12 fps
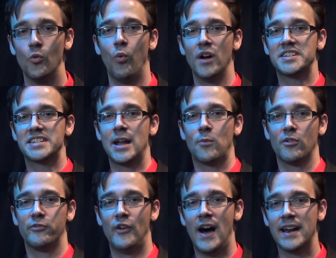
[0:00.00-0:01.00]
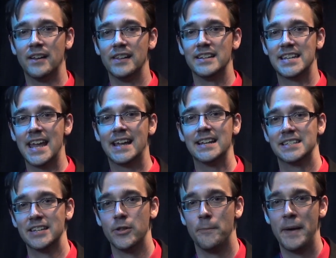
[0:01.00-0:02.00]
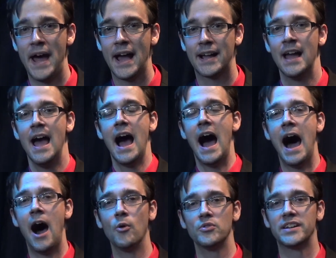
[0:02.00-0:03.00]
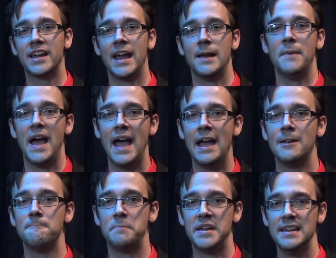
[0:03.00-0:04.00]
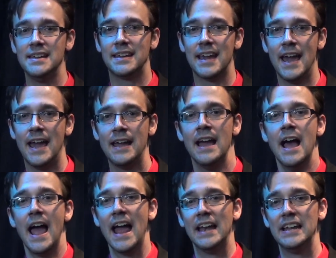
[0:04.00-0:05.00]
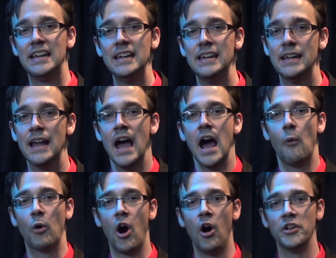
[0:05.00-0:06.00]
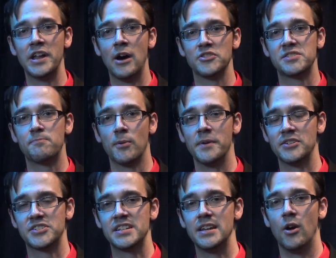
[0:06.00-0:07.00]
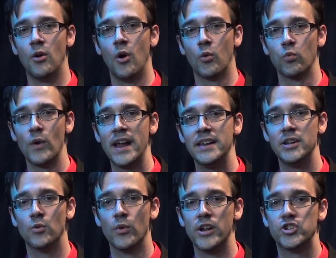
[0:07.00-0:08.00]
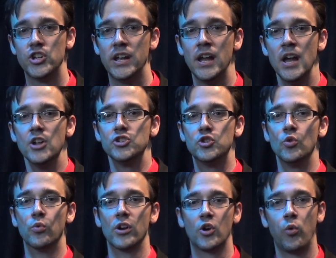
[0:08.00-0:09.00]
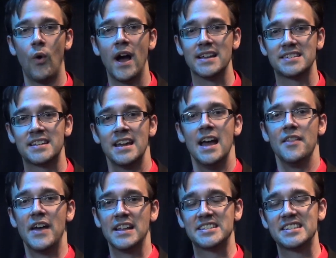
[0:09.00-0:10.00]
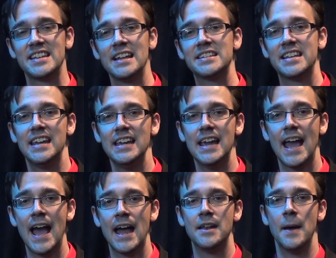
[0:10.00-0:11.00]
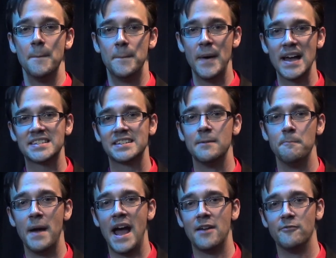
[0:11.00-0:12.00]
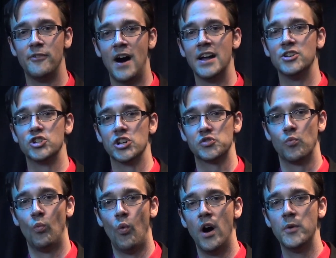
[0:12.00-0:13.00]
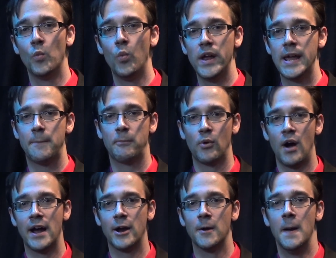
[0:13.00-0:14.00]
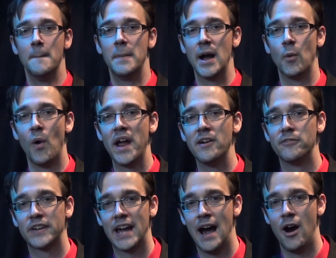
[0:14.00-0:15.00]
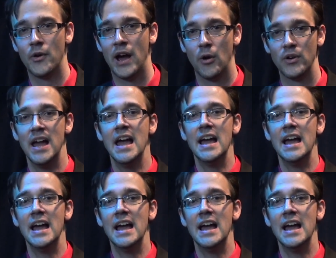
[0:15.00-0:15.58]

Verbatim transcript: Once they were finally taken to the back, out came NPK, and he called out Premier COO Randy Ritchie to request that since he had bested Matt Vine just one week prior by way of countout,